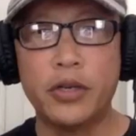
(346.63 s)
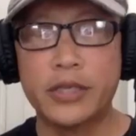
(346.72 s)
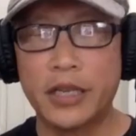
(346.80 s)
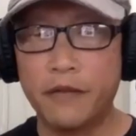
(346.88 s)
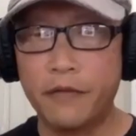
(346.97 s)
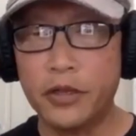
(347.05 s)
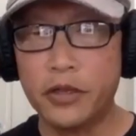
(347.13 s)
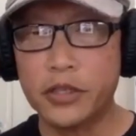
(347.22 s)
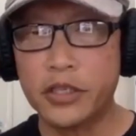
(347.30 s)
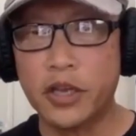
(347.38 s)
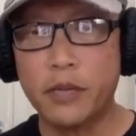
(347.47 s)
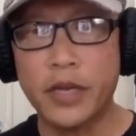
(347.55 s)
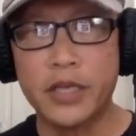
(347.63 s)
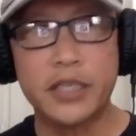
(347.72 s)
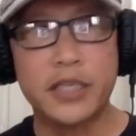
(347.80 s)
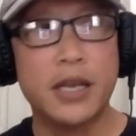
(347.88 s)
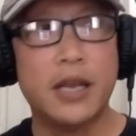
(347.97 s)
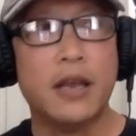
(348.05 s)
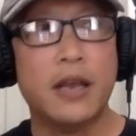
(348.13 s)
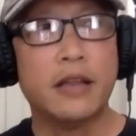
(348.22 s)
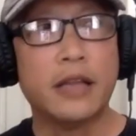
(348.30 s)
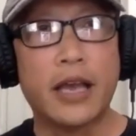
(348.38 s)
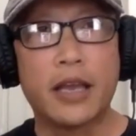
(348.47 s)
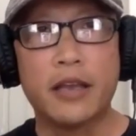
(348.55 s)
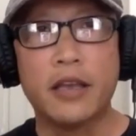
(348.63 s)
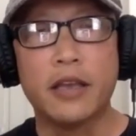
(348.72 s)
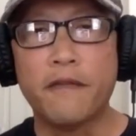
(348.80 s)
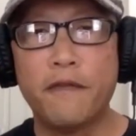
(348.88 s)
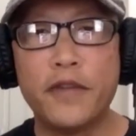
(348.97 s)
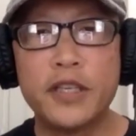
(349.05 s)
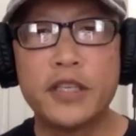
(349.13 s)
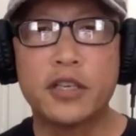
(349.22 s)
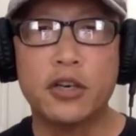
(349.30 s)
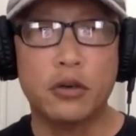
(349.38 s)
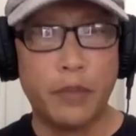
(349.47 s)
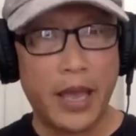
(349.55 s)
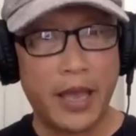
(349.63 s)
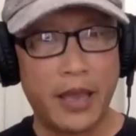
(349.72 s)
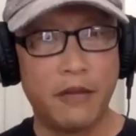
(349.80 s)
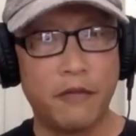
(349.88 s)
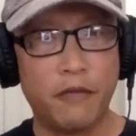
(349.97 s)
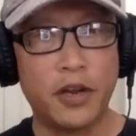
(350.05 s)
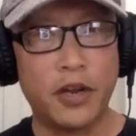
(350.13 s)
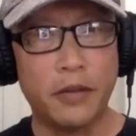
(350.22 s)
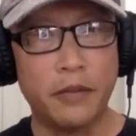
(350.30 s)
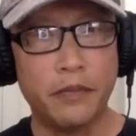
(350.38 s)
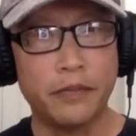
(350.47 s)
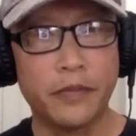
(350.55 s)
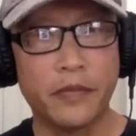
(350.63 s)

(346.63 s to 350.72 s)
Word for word: person could feel so much like physical pain from